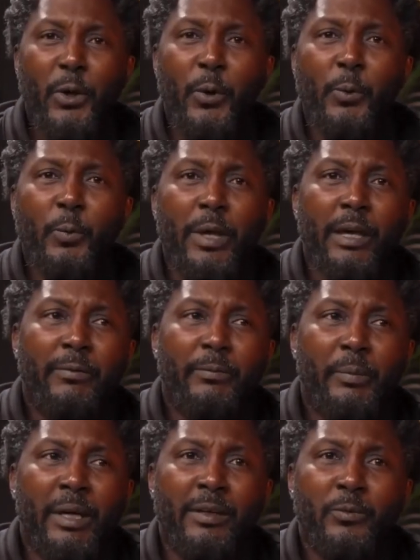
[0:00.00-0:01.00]
Also, we've
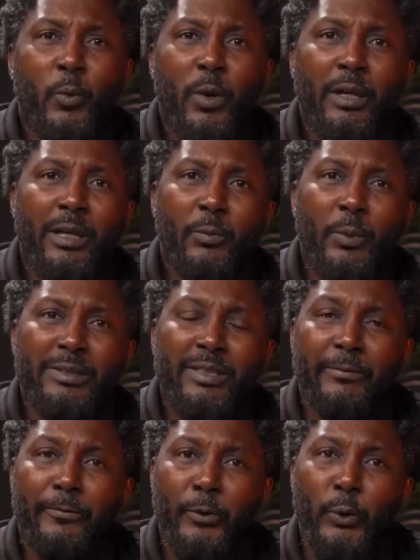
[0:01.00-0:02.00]
been working with
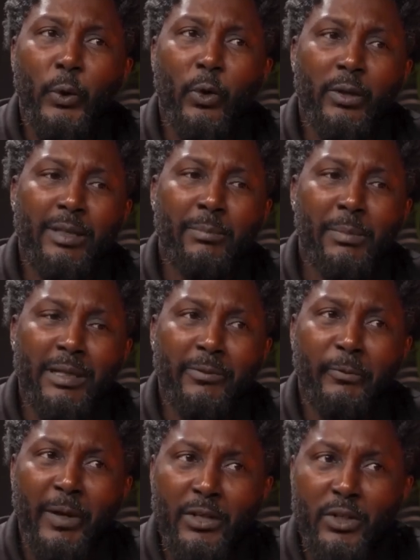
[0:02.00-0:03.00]
a few other
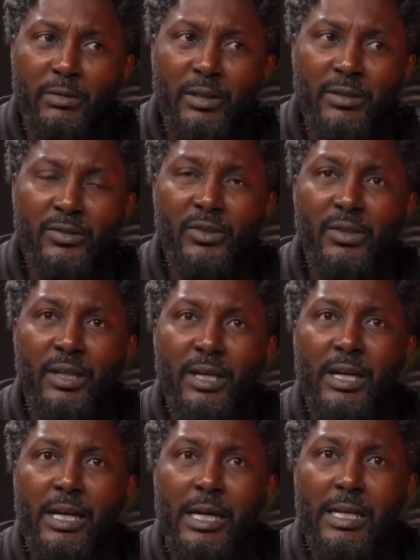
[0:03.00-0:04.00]
manufacturers
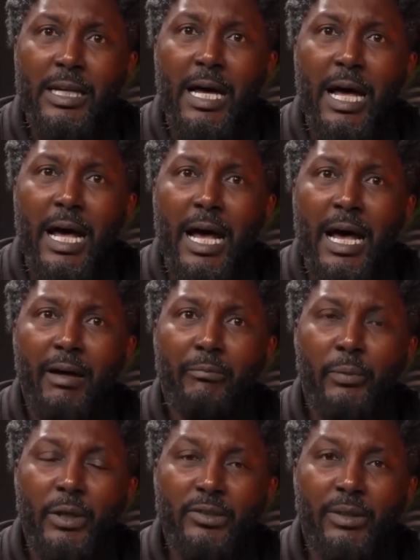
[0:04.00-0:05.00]

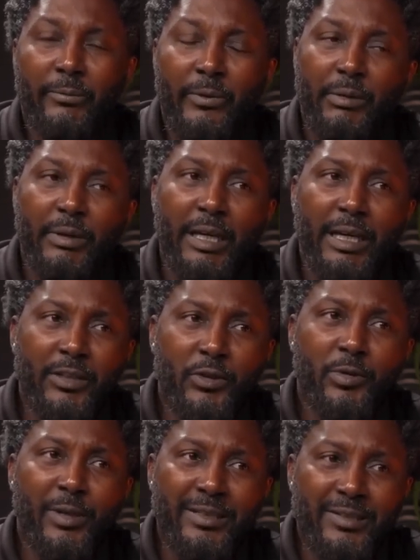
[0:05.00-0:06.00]
that brought some very
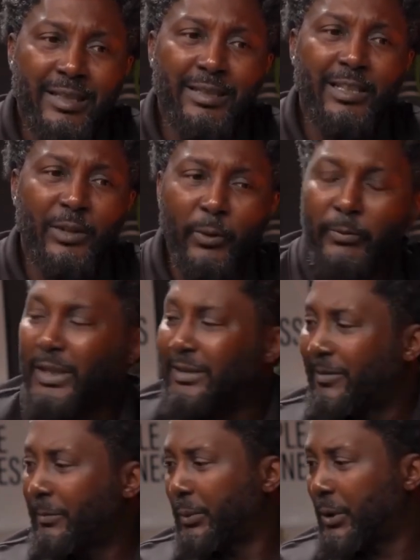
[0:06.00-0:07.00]
interesting,
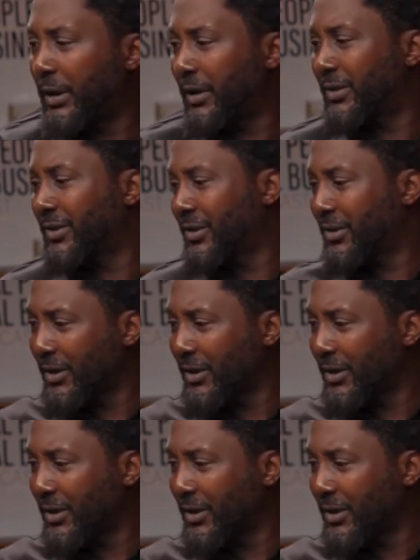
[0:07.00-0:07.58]
innovative products,